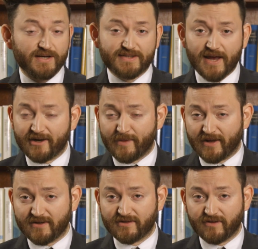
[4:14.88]
excited about
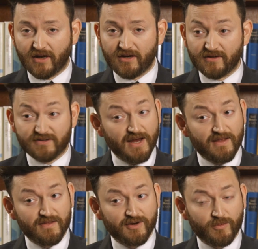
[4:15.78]
these findings,
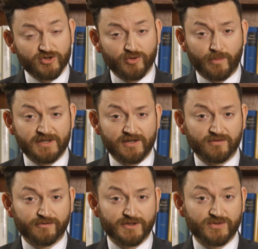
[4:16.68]
and the commercial
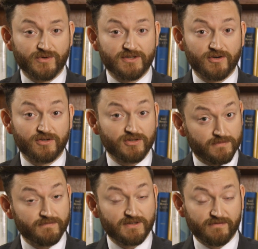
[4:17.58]
potential for this research
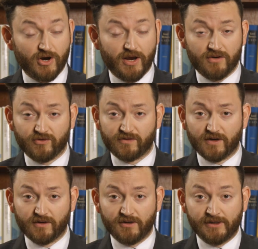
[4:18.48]
is very interesting.